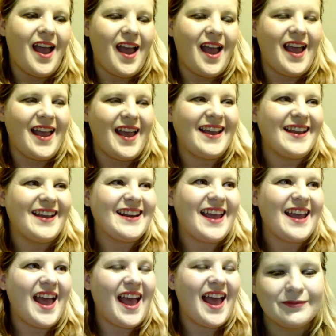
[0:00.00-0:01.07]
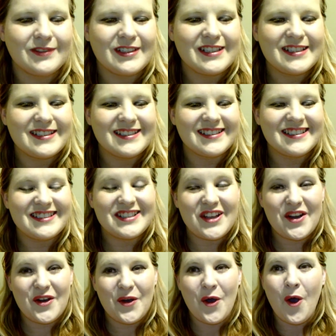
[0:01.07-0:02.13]
And
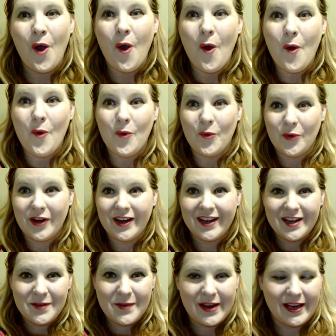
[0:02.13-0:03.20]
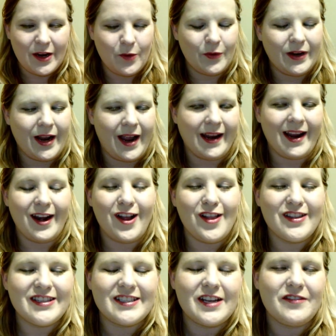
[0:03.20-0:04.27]
so we're gonna make it. I got all this
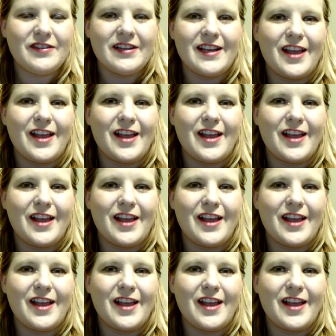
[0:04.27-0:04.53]
stuff together.